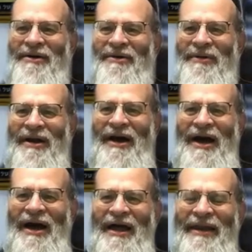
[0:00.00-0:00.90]
We're
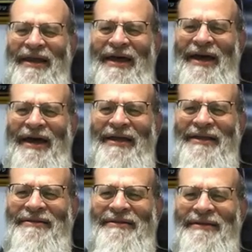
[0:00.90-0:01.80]
on
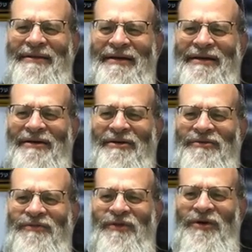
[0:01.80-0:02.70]
at
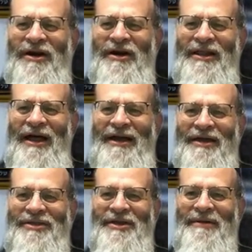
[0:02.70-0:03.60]
4 o'clock,
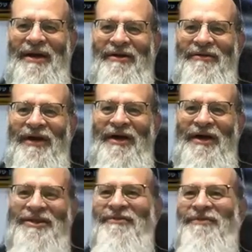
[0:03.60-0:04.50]
I think, Erev
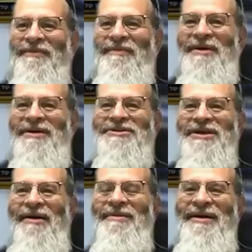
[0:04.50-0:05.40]
Yantif, Mitzvah
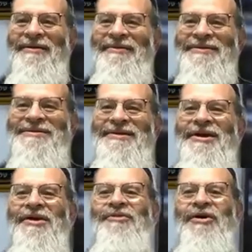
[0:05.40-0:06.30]
Shem.
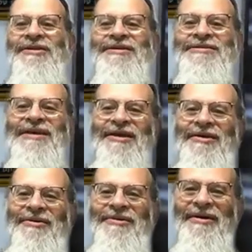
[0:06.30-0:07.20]
Looking forward to seeing
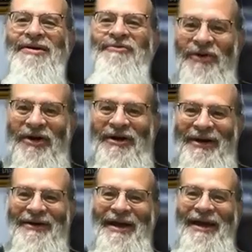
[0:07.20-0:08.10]
you. 4.
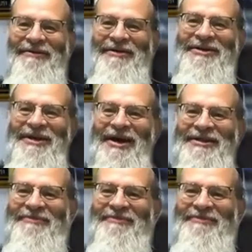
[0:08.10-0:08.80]
Okay, have a good Yom Tov.